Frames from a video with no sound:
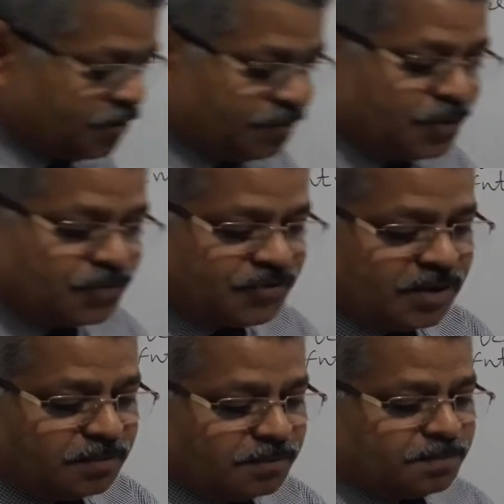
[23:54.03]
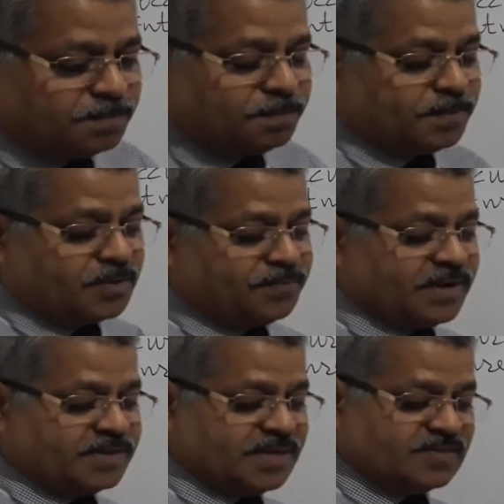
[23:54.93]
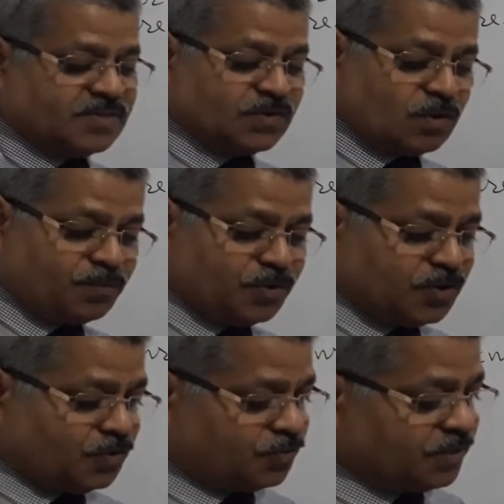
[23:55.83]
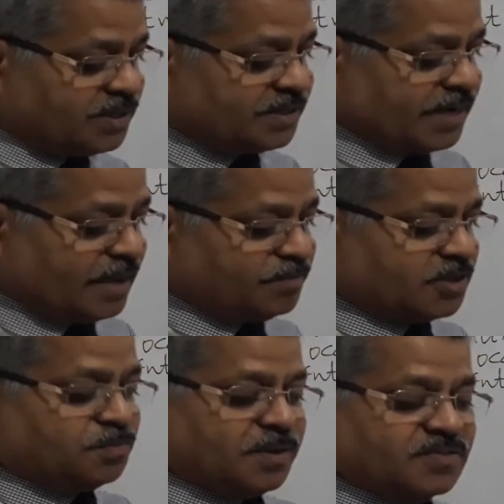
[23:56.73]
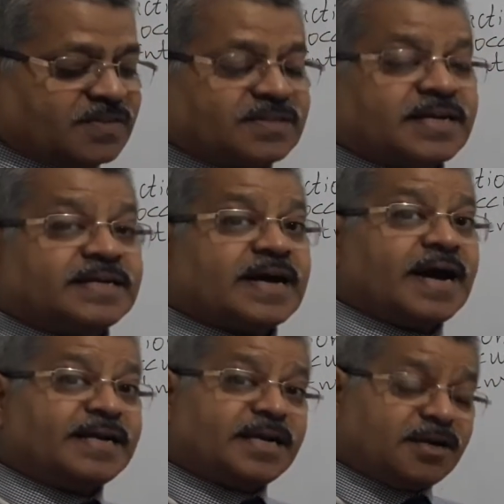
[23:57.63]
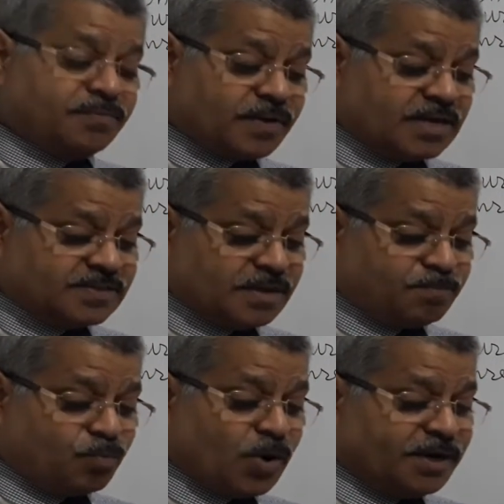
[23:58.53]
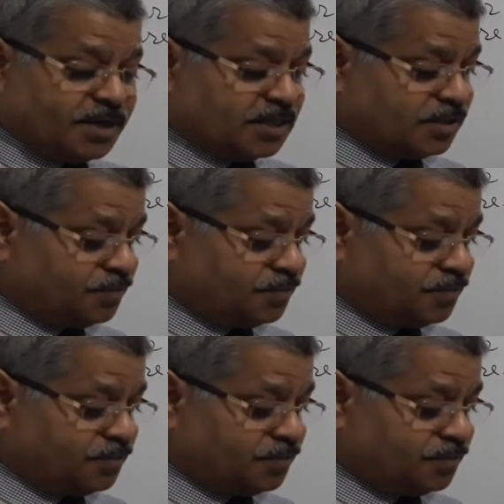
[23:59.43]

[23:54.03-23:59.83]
Future perfect tense is often used with a time expression that identifies a point in the